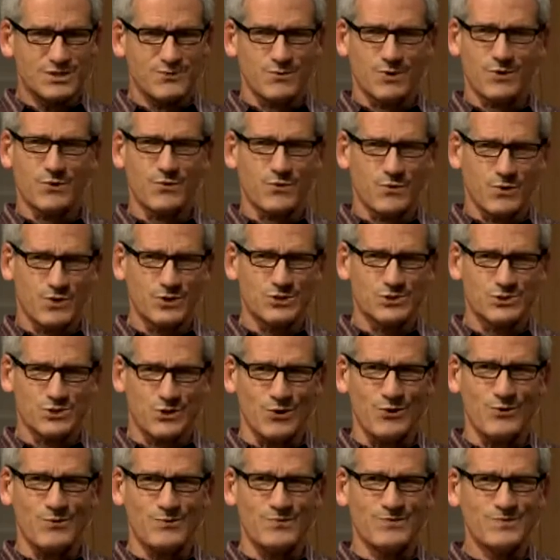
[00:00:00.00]
that were
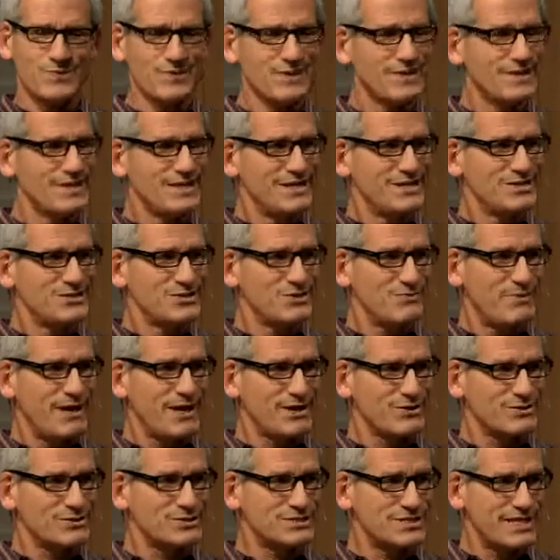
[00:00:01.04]
crucial to my
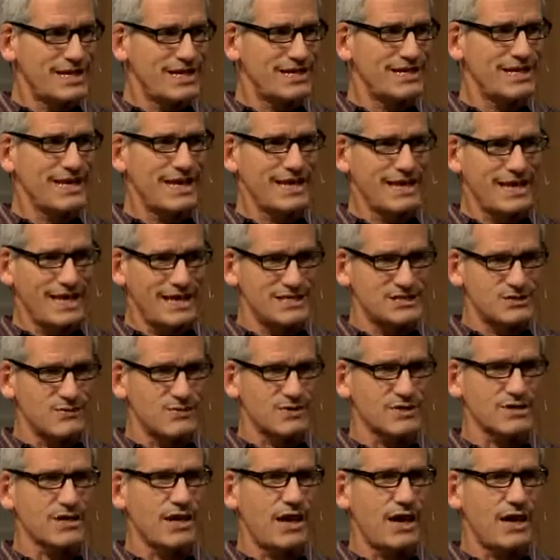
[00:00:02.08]
understanding Engaging
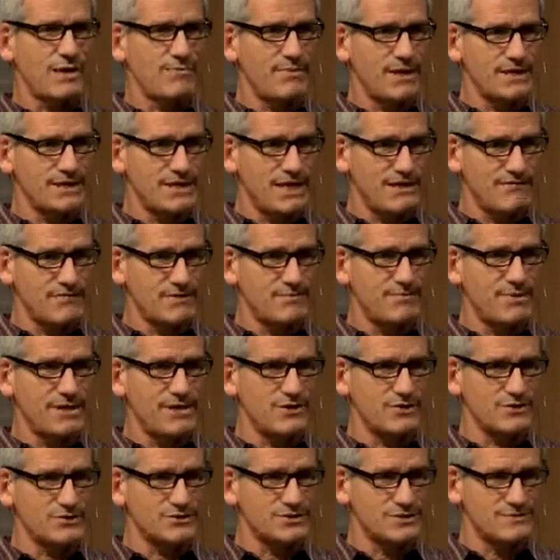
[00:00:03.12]
with God by David
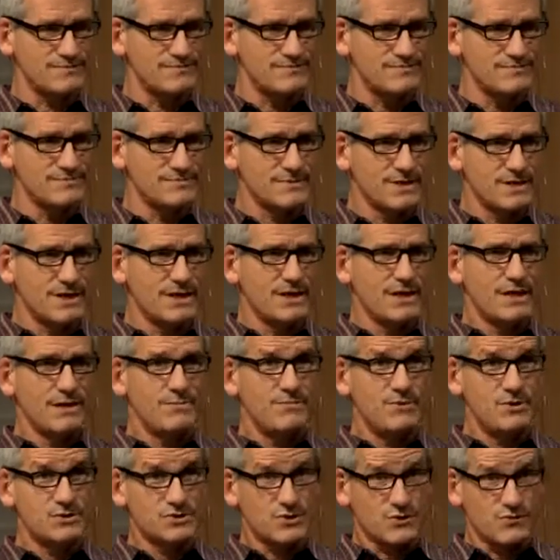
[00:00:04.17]
Peterson,
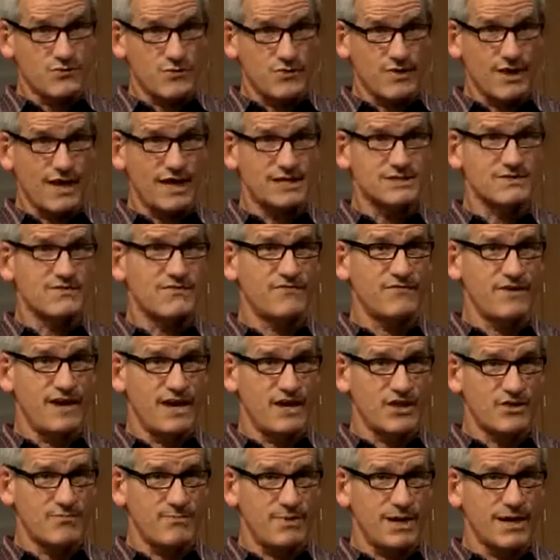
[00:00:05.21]
Music Through the Eyes of
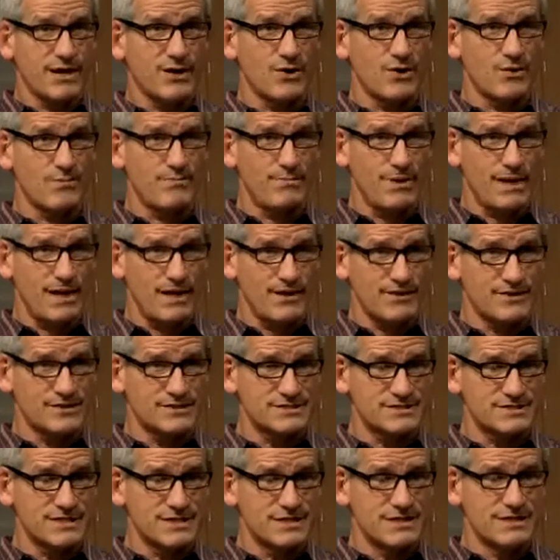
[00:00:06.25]
Faith by Harold
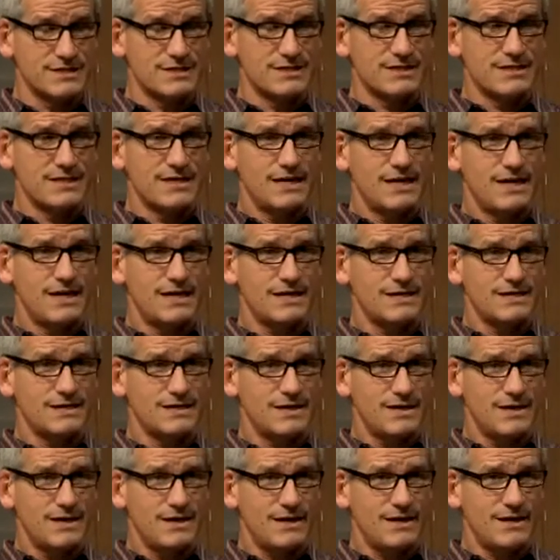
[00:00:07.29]
Best, and
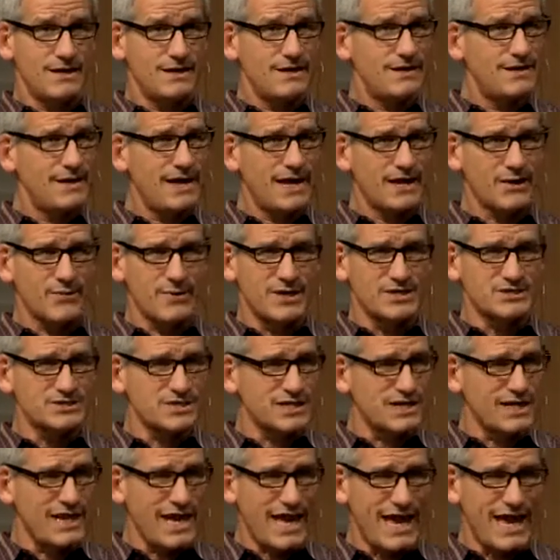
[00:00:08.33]
uh, Adoration and